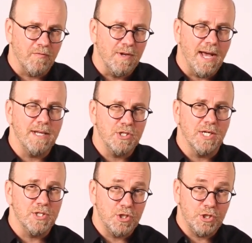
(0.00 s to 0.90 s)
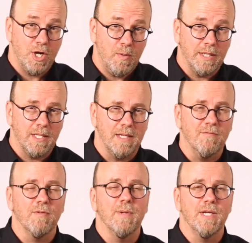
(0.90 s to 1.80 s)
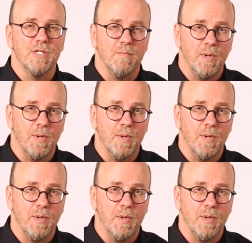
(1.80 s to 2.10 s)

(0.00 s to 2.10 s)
not just showing the information,